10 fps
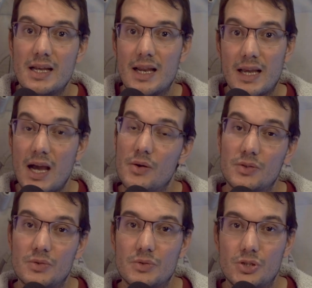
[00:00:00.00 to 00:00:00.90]
like how
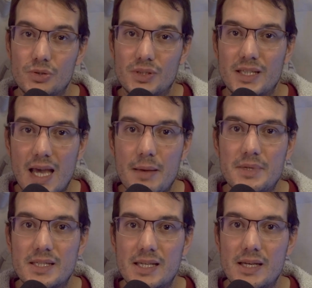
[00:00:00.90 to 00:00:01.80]
to shoot
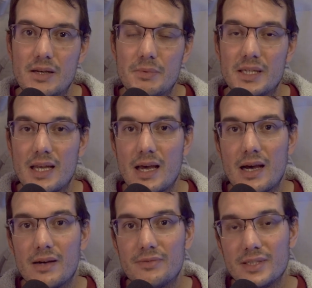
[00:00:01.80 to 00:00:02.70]
cabins here, but
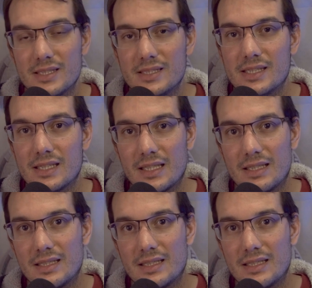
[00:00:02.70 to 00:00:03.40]
I finally like